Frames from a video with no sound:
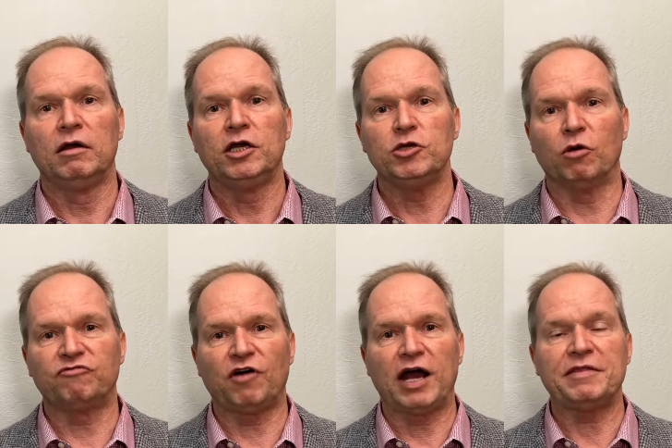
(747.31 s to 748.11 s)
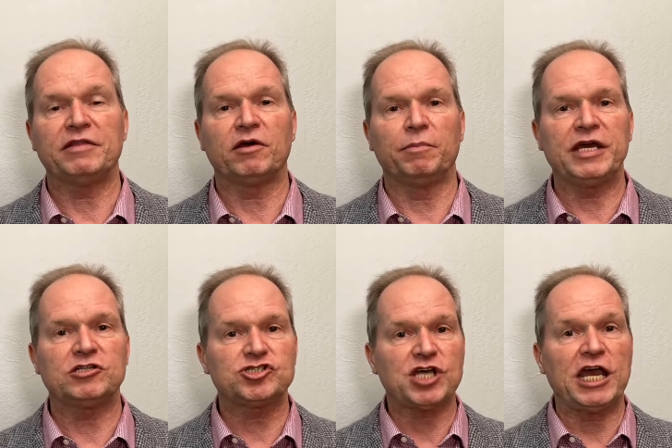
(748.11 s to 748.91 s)
You'll find that there'll be a
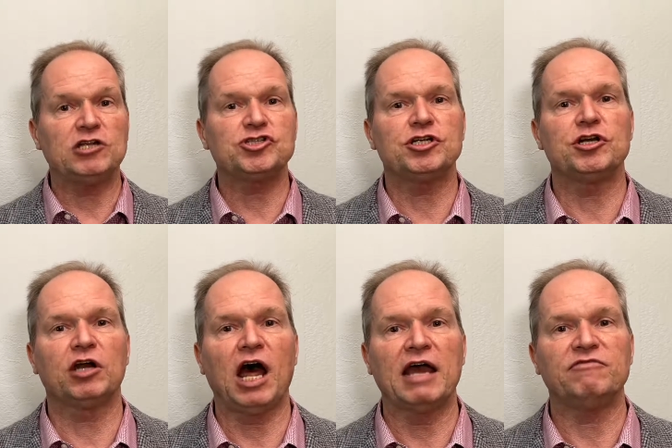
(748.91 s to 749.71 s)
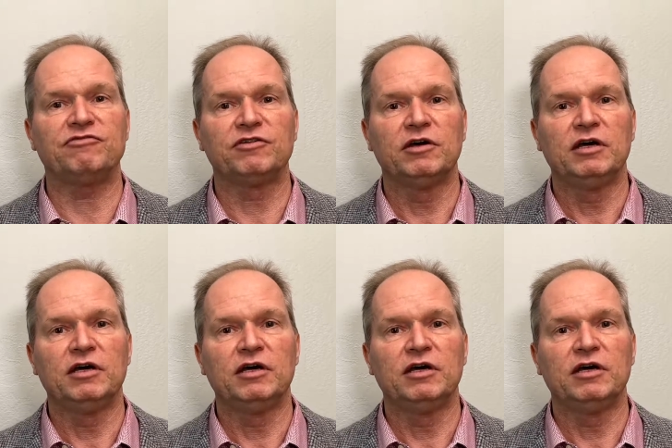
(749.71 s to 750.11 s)
change in your life